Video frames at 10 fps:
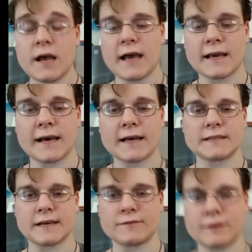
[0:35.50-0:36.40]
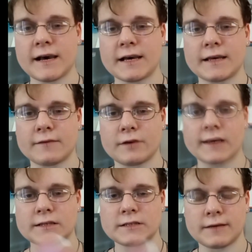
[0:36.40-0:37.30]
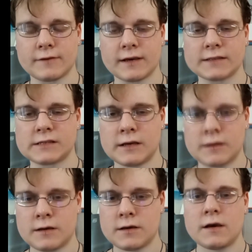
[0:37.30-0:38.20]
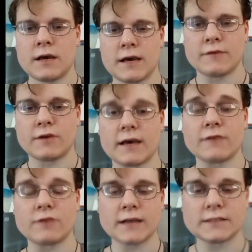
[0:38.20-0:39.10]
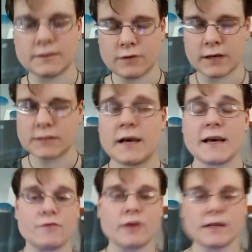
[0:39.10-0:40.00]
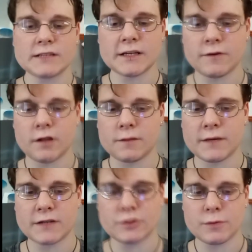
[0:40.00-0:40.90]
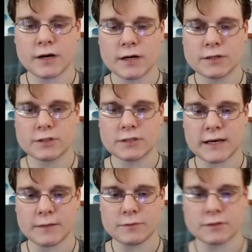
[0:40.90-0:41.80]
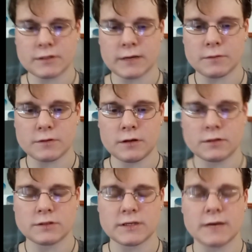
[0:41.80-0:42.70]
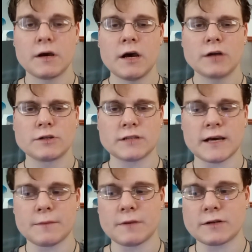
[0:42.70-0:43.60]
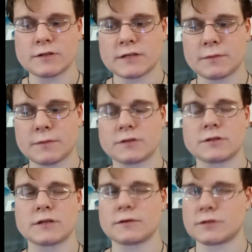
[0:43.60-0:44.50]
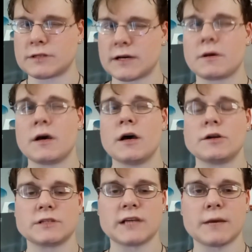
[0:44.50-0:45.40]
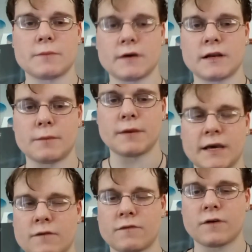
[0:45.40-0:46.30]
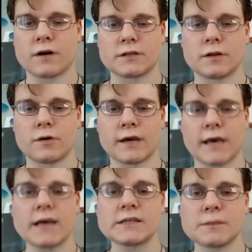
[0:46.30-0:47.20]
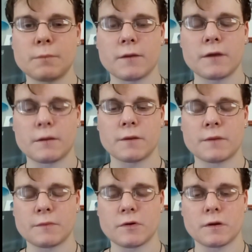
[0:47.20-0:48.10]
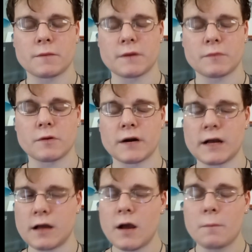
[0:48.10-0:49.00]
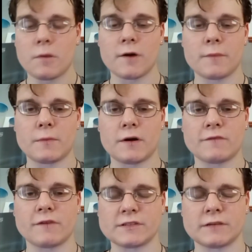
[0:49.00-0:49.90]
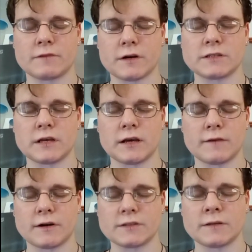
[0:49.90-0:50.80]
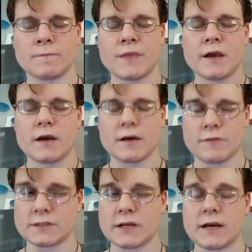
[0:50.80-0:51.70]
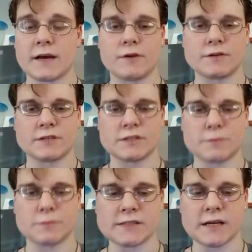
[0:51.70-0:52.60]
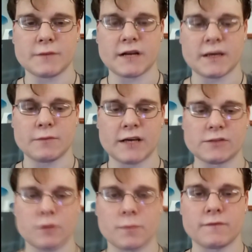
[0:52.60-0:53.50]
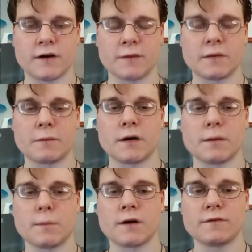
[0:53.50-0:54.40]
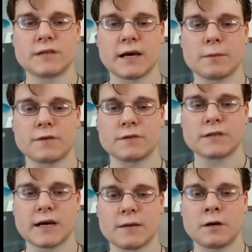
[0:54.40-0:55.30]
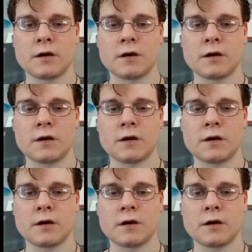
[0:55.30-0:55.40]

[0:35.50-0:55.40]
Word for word: and guys, if you guys, if you guys, if you guys, if you if you guys, if you, if you guys like to follow me on Supercard, just type, just type, just type, just type in, just type in, just type, just type, just type in uh, Payton Frost lowercase. But remember, but remember, but remember, but but remember, if there's if there's if there's if there's if there's a space after my name, you guys won't be able to find me. But but if you type, but if you type,